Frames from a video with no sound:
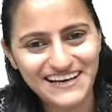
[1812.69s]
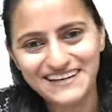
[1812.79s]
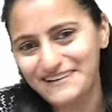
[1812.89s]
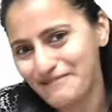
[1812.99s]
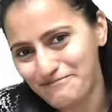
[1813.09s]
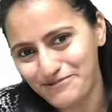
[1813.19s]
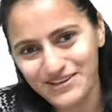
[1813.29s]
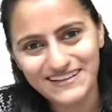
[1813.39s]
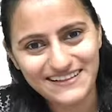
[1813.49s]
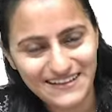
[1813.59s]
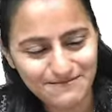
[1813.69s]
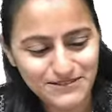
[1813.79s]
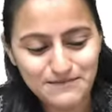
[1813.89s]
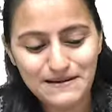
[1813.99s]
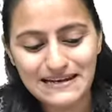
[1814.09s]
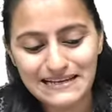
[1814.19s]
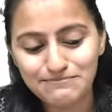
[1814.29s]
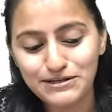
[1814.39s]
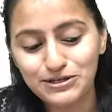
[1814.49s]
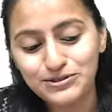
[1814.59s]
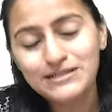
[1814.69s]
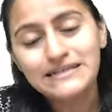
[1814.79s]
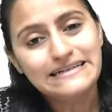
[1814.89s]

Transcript: liked it by putting that thumbs up, and let me know